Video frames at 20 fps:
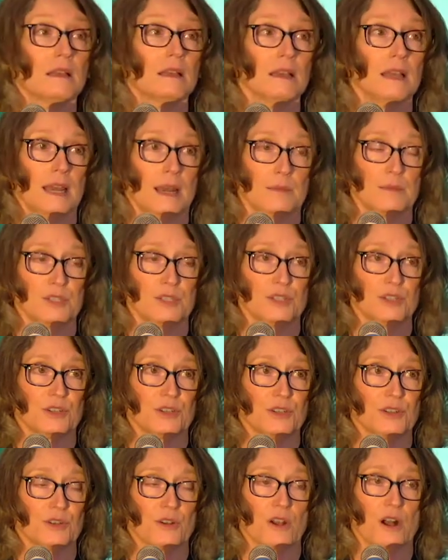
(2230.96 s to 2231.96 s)
And I'm sure
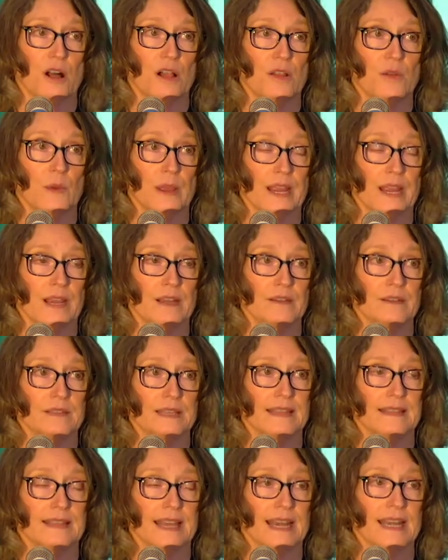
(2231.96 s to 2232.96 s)
you're all aware
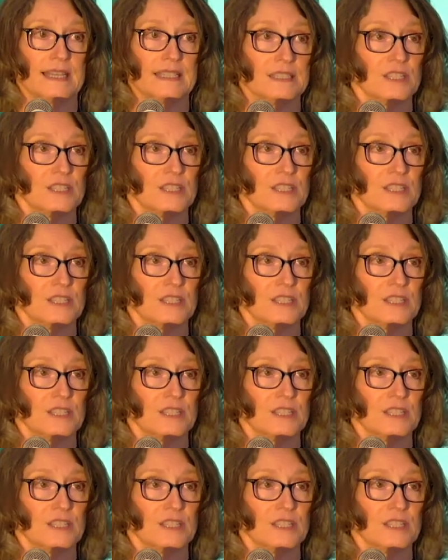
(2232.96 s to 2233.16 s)
that that has